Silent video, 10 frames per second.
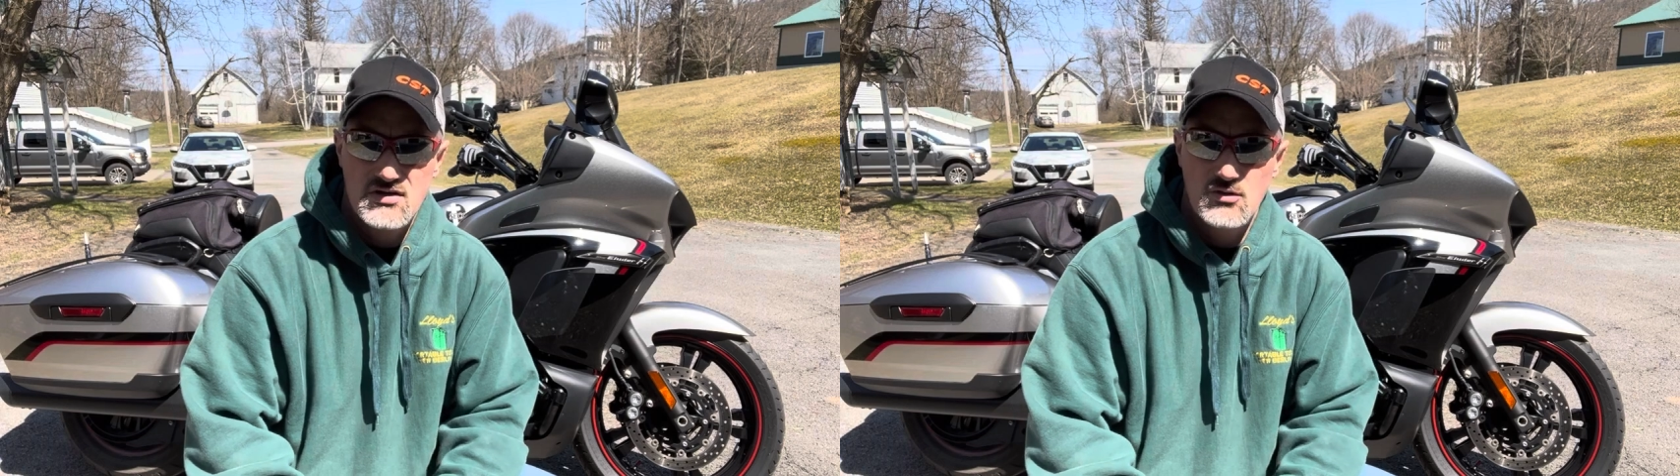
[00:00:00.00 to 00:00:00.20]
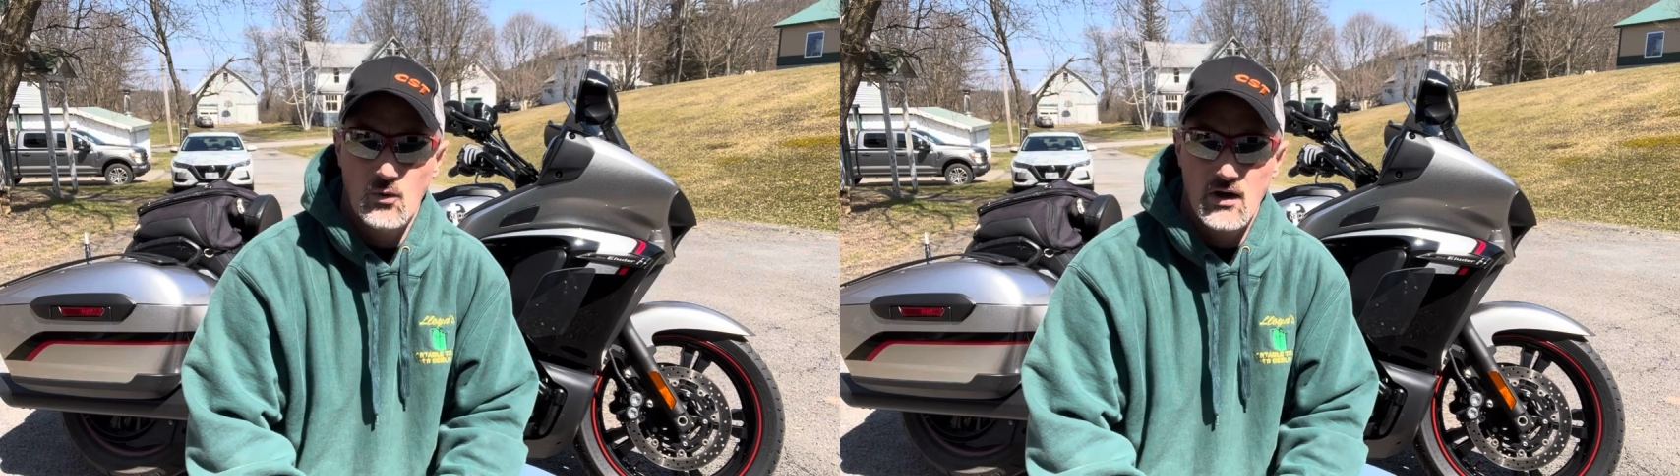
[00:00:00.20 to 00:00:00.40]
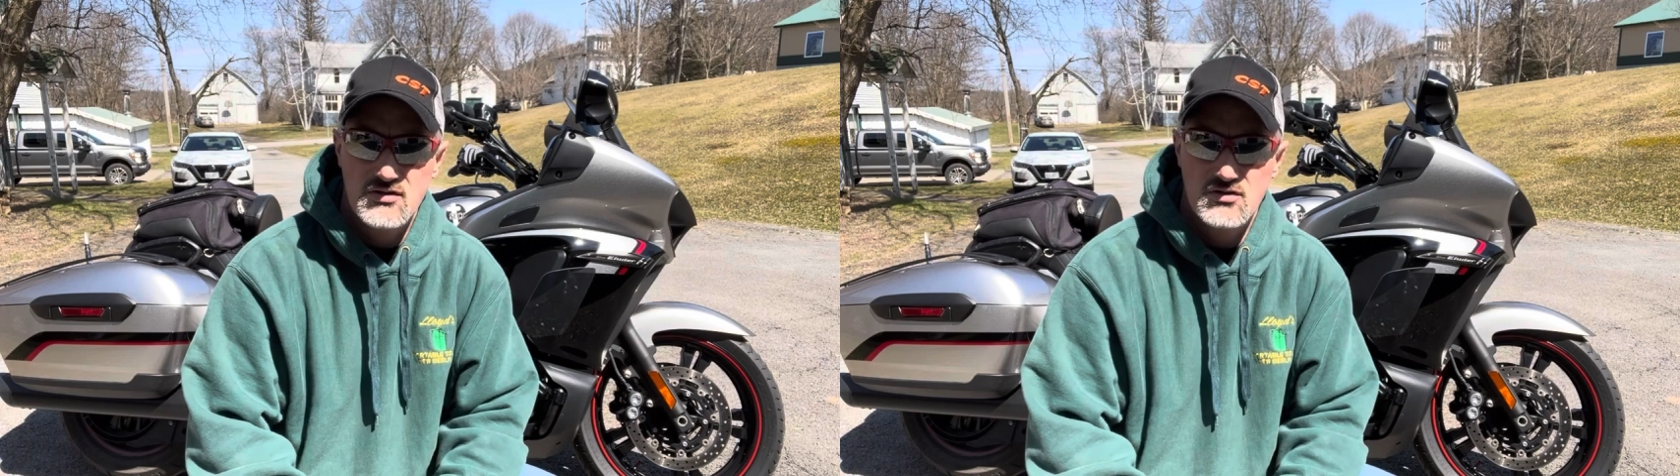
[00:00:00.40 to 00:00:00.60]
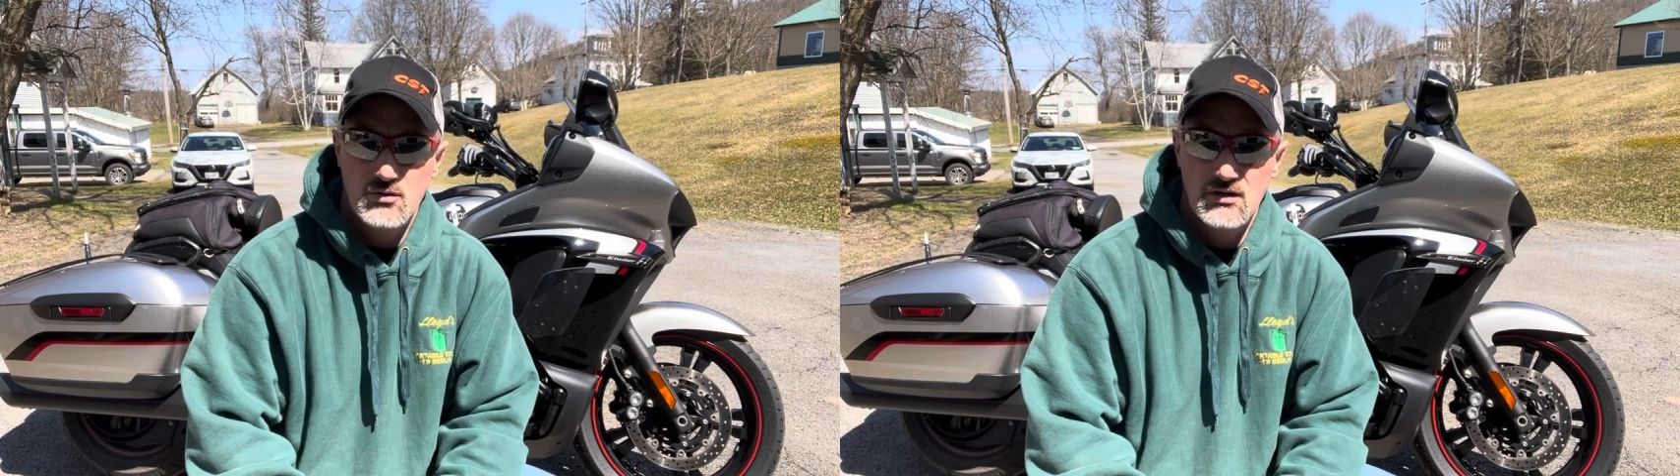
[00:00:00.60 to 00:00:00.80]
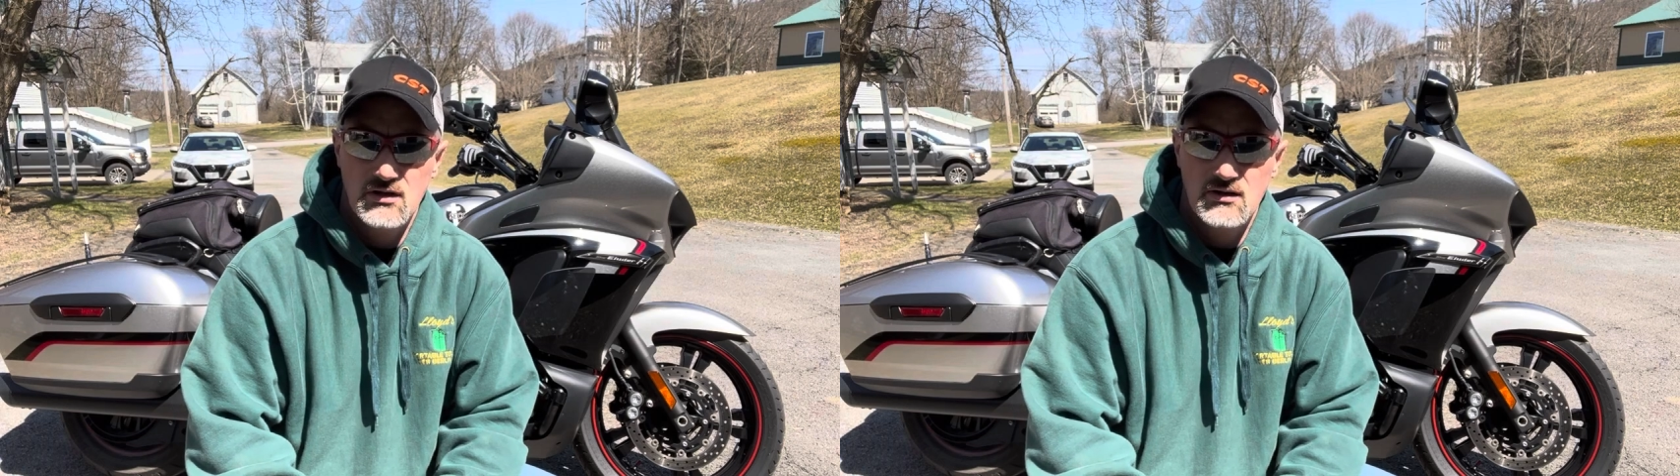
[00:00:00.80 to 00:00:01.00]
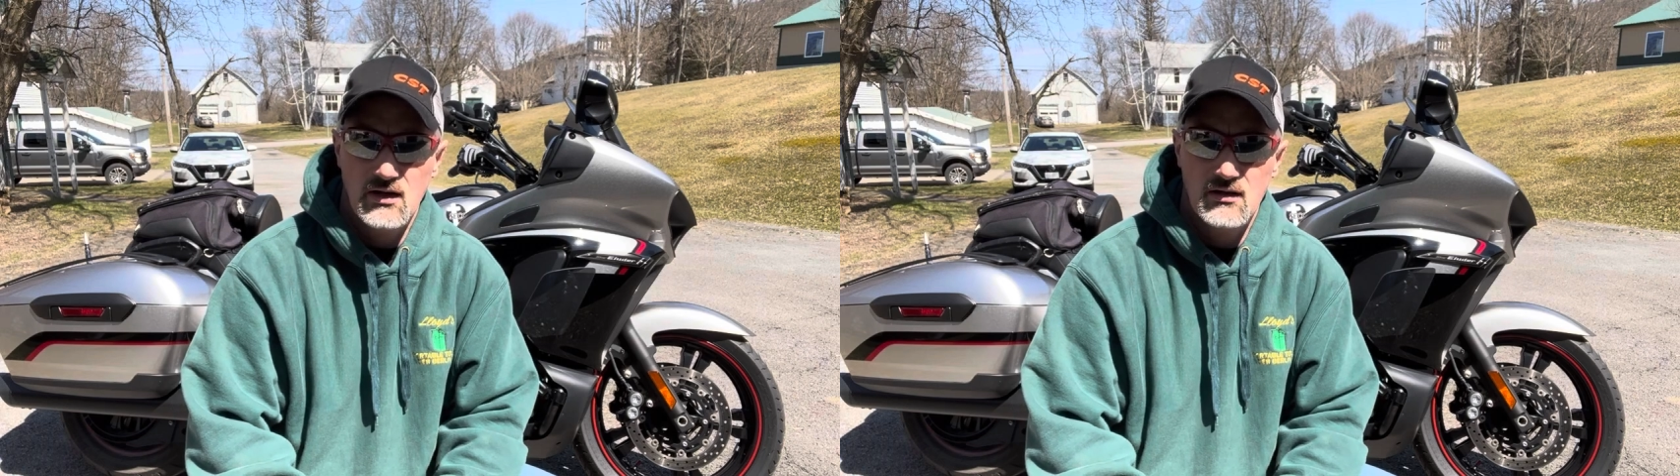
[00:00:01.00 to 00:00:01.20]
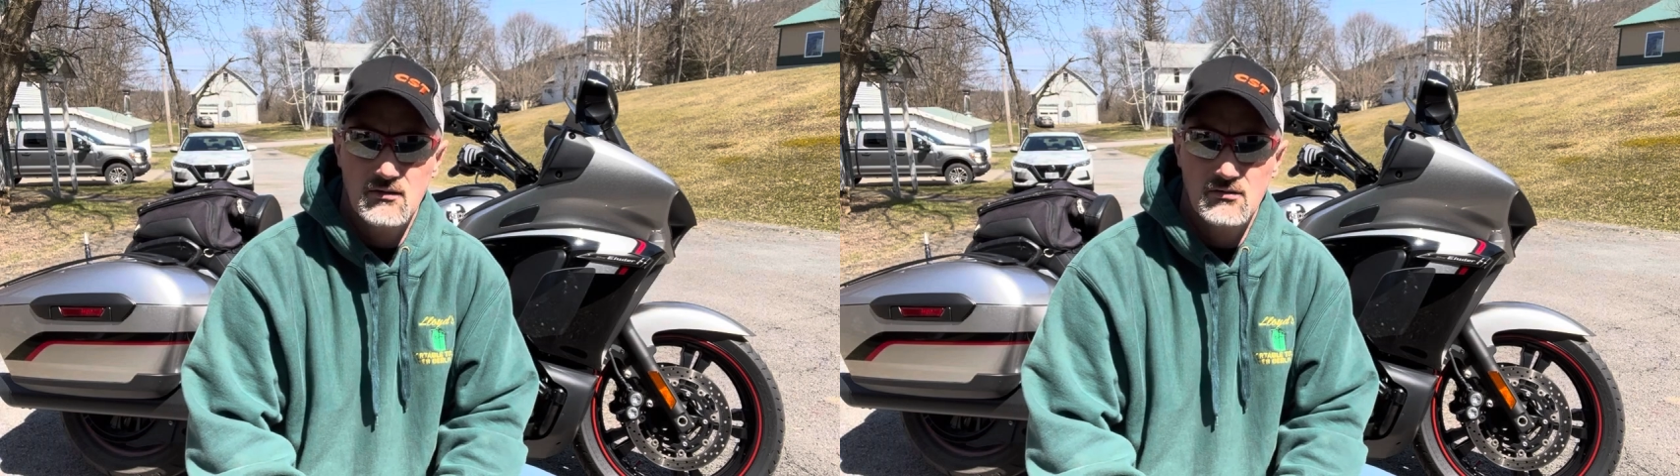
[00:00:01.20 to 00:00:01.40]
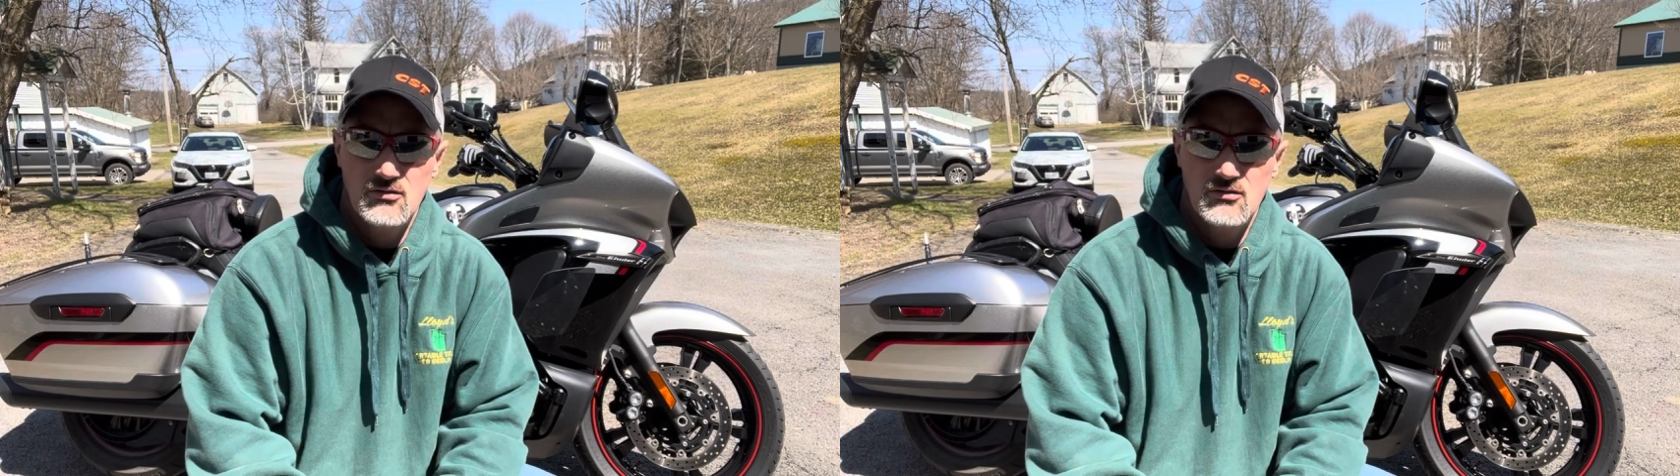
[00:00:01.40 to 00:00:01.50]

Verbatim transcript: he wants to to get that to,